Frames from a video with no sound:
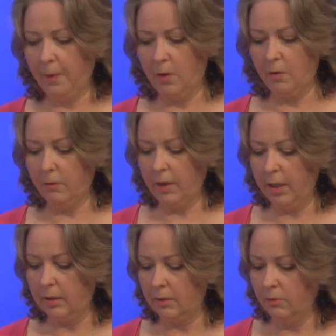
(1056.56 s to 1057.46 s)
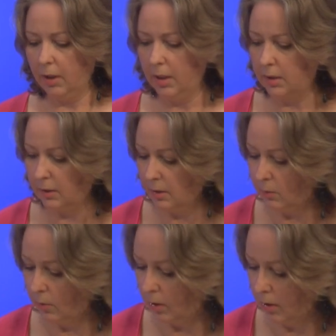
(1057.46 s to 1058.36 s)
All right, okay, this
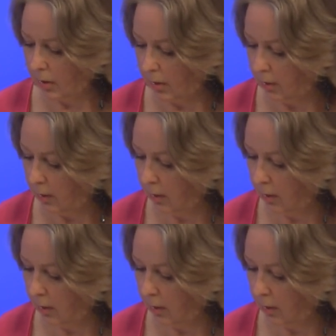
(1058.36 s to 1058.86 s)
worked.